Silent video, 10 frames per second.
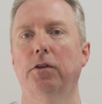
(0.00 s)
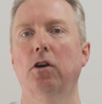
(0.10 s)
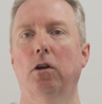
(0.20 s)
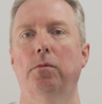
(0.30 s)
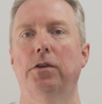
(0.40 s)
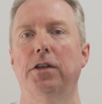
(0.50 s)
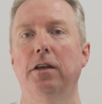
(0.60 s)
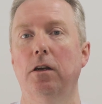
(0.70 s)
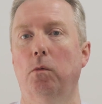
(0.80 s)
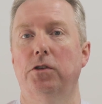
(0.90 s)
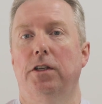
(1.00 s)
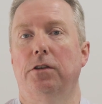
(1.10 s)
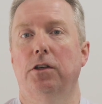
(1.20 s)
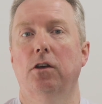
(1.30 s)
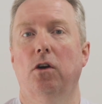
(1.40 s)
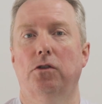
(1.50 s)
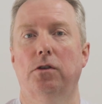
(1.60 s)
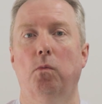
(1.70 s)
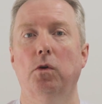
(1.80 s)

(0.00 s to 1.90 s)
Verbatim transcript: a column to say, you know, what's the asset cost?